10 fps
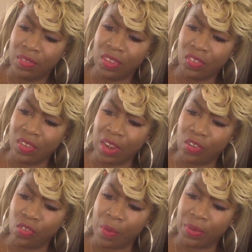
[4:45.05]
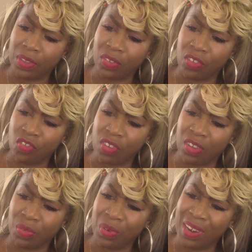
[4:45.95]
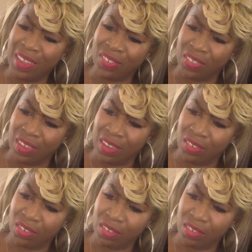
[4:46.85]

This is not a dropper. This is just, what is this?